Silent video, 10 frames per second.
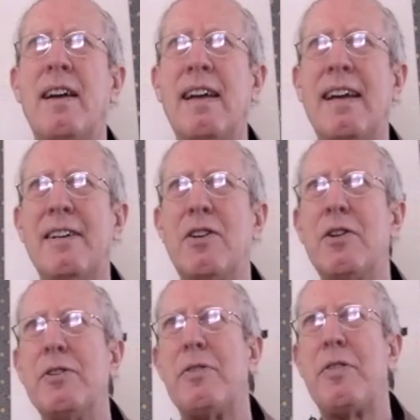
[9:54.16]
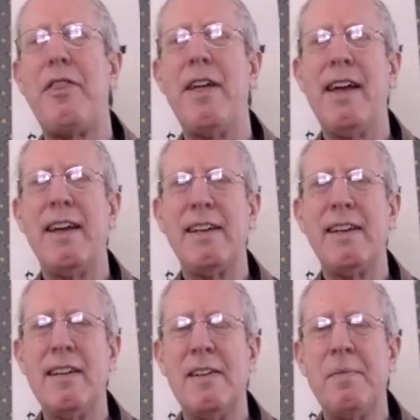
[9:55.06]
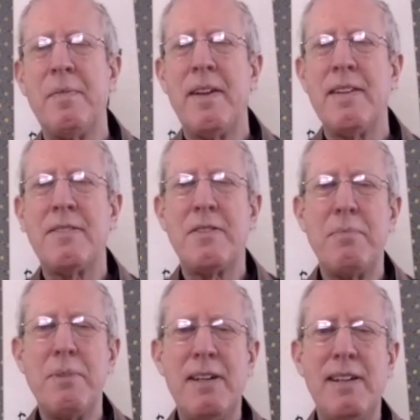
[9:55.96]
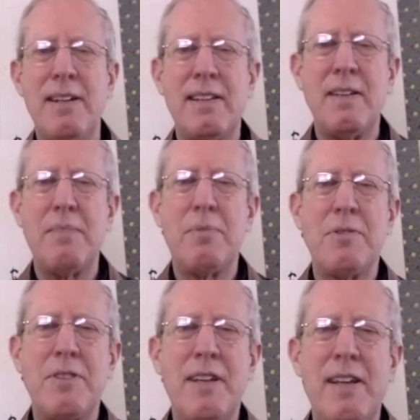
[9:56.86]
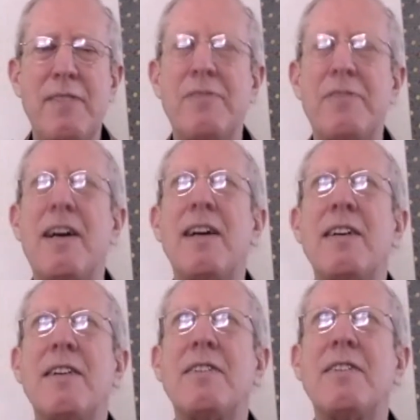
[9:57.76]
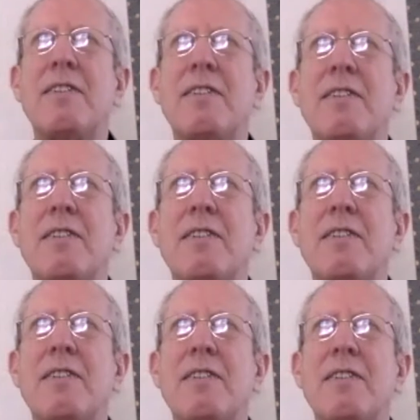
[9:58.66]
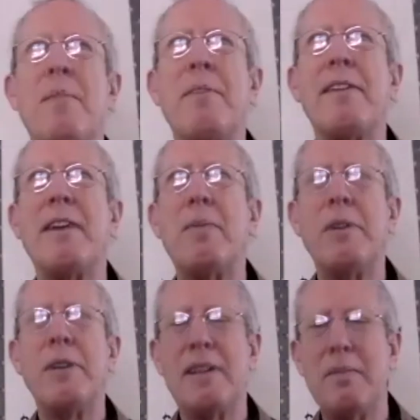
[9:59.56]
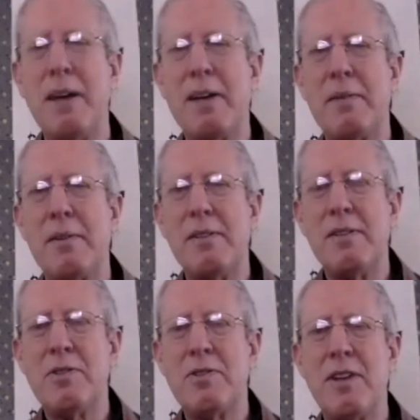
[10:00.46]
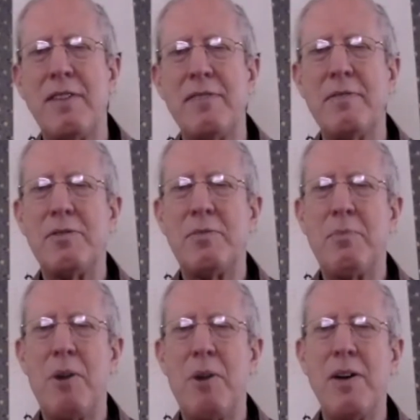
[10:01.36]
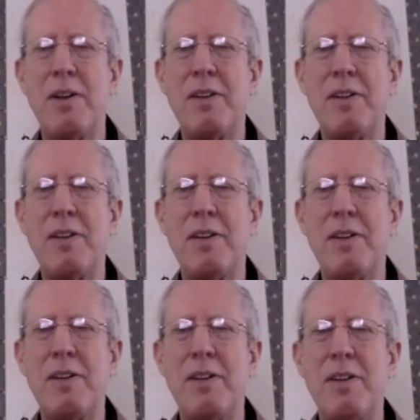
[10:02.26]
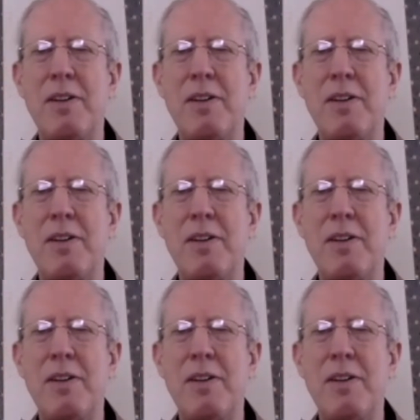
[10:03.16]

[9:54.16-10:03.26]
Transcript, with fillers: inert thing it's immediately perceived as something that we can make use of as part of our life.